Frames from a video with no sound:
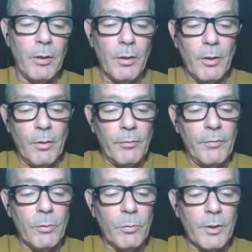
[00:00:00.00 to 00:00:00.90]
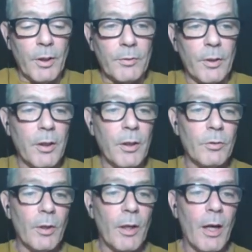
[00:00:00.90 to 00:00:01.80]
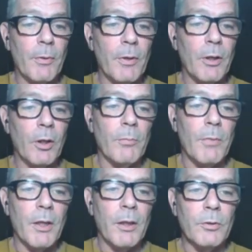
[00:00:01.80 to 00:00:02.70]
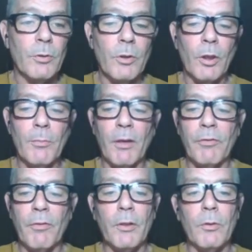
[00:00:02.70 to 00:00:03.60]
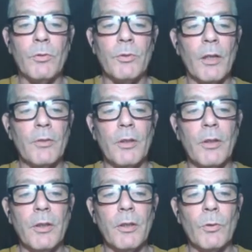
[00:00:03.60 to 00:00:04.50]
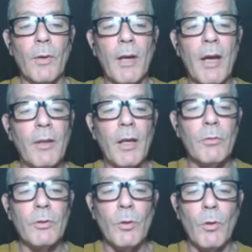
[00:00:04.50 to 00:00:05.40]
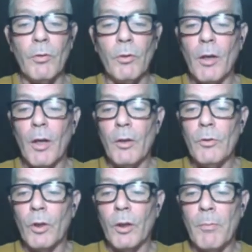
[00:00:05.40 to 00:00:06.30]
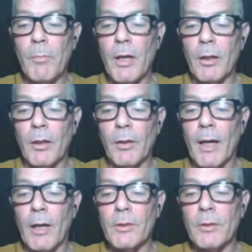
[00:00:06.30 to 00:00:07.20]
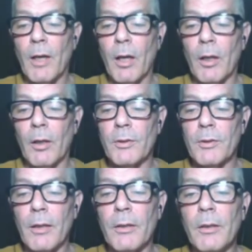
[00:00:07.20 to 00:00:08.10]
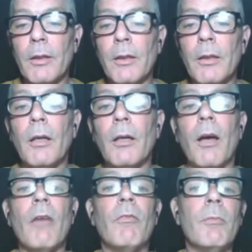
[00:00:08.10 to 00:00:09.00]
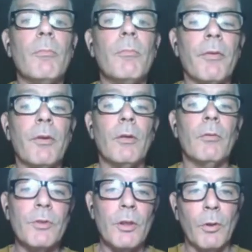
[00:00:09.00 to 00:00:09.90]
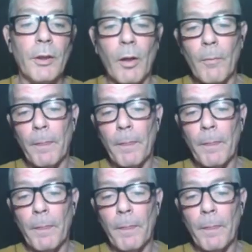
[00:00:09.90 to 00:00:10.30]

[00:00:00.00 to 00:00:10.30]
fifty-two sales in a year. So how many are you going to make in a year? So you're going to make fifty-two sales in a year. So after that year is over, you're going to be making one thousand dollars and ninety cents every month residual income